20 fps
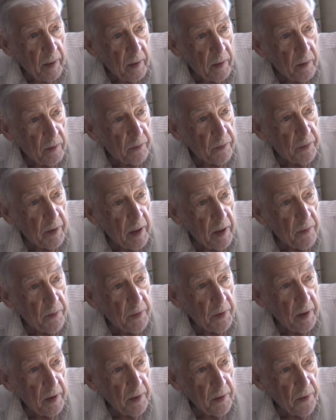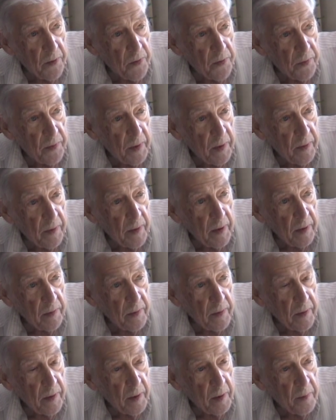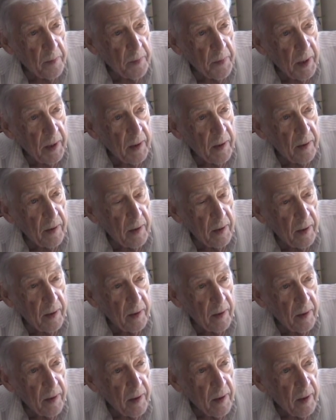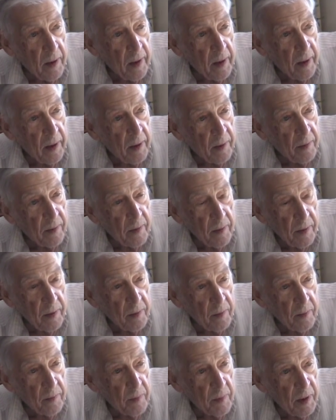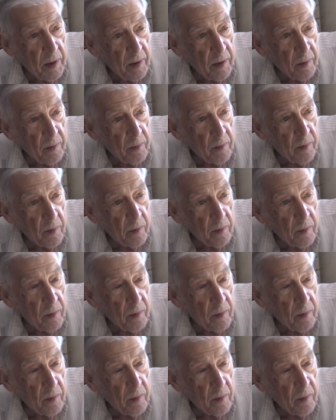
5 years at that time, and he had many